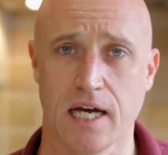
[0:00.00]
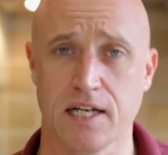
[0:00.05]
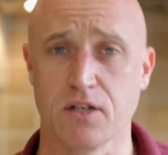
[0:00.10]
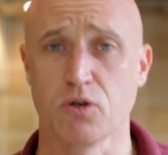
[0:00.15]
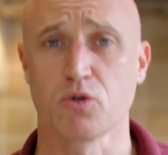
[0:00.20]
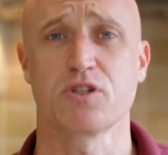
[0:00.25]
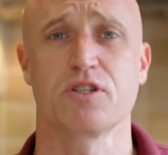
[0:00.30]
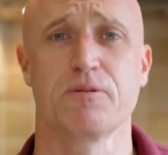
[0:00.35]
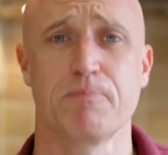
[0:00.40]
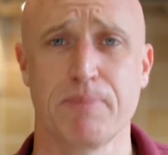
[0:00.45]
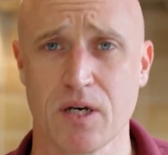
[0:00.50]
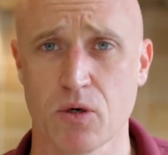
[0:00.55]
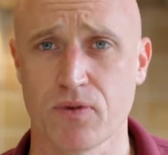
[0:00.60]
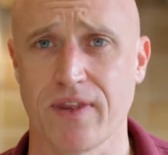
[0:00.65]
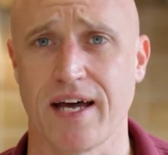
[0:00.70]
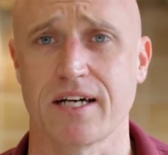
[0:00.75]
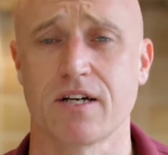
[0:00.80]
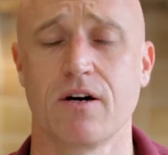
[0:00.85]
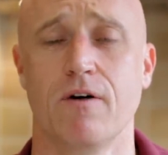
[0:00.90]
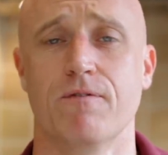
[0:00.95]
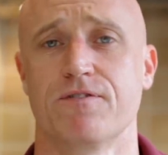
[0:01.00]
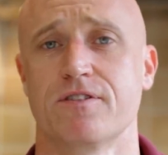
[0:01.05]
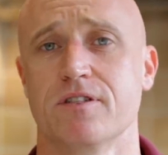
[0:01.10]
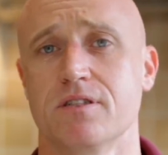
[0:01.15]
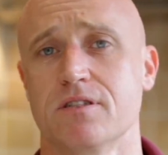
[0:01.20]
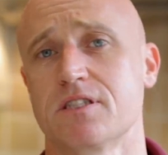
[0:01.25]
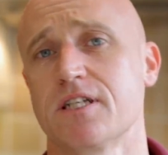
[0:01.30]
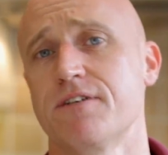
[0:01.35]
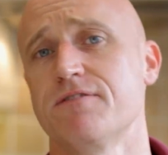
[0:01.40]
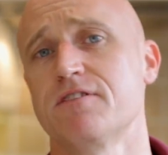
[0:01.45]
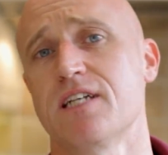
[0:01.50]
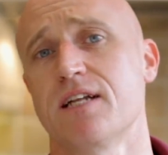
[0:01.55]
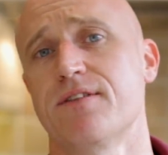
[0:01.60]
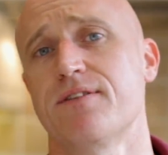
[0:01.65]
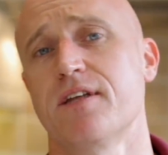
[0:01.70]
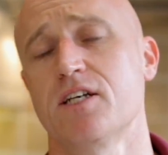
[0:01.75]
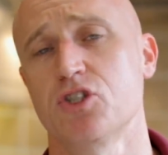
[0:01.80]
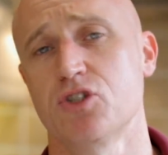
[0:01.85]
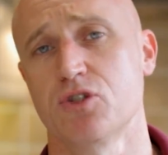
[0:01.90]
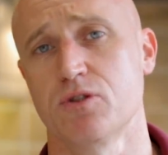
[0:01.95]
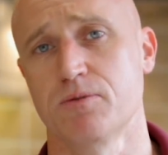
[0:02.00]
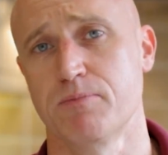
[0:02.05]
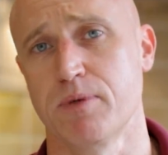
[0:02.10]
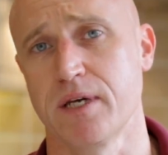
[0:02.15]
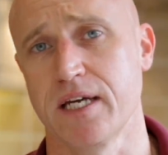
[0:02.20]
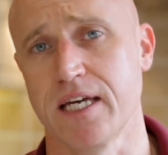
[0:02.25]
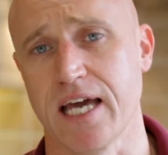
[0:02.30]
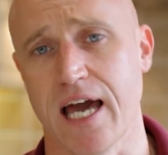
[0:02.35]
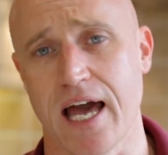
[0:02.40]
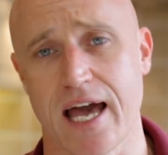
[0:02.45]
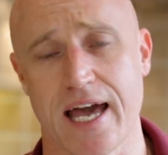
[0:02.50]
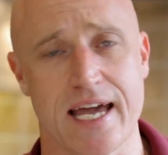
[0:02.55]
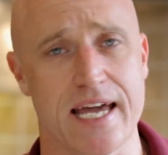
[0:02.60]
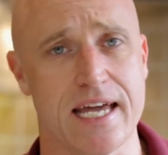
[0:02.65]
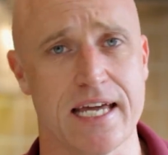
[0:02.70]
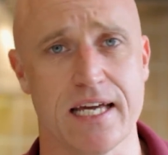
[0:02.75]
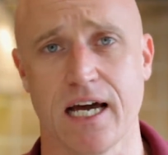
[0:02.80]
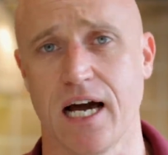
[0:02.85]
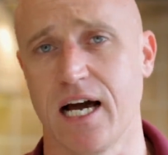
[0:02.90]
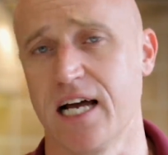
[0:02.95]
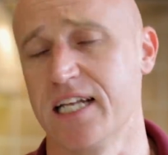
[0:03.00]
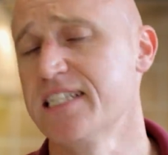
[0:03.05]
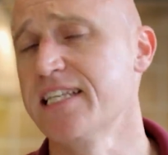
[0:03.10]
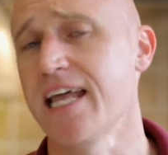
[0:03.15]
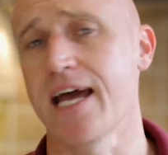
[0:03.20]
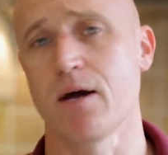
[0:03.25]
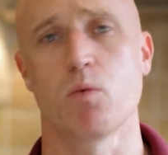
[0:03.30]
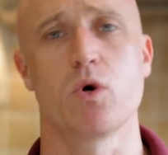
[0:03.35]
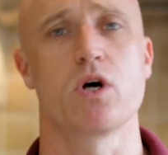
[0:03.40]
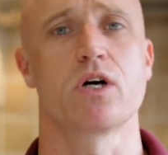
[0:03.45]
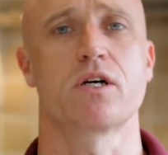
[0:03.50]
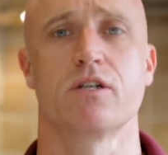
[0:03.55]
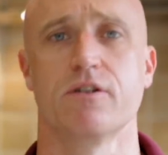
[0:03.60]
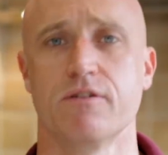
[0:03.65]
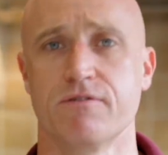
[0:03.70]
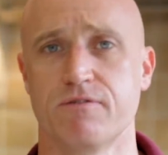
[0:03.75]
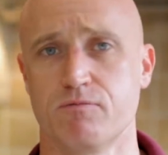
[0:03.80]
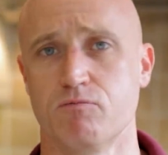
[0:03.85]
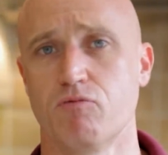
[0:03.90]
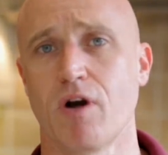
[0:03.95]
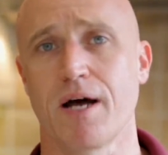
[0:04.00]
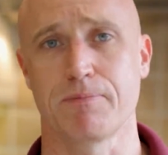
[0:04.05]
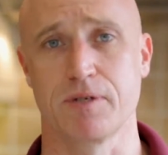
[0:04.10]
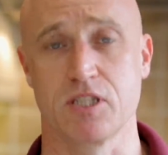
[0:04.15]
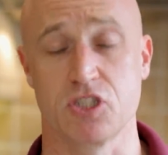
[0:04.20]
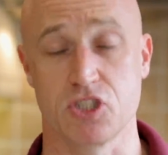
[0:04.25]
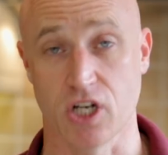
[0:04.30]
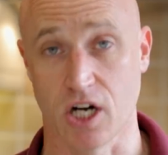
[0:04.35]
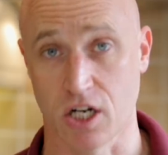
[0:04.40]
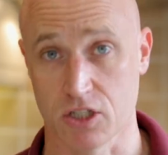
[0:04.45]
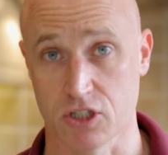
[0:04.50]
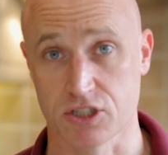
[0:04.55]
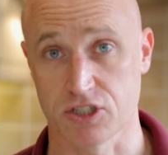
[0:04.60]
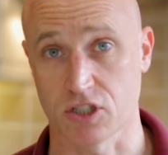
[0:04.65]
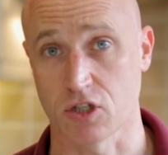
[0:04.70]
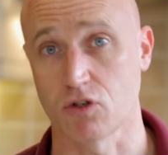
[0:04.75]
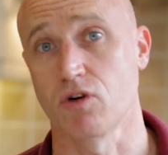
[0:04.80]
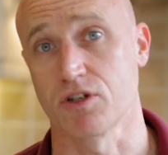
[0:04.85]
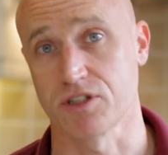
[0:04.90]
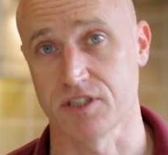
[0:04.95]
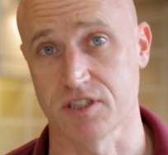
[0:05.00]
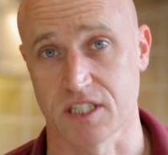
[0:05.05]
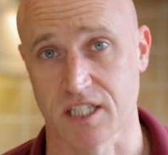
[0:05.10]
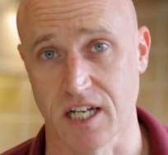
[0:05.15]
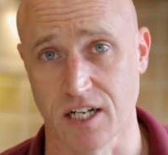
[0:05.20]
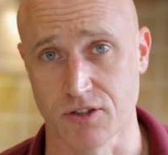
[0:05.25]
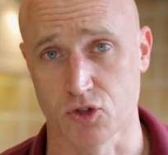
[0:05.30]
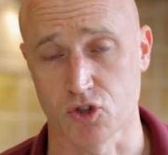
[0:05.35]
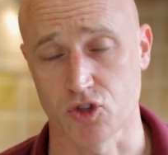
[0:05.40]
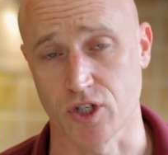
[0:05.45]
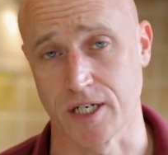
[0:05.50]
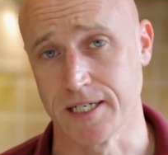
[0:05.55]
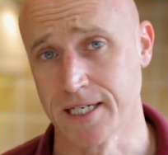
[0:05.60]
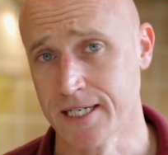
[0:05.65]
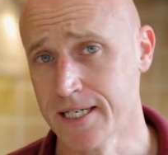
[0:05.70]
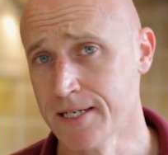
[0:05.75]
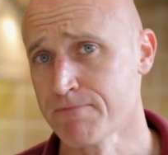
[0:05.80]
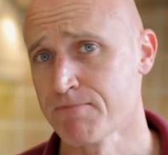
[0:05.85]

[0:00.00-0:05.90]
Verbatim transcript: In order to build that confidence, they've said there should be a, a network of rapid charges across the country.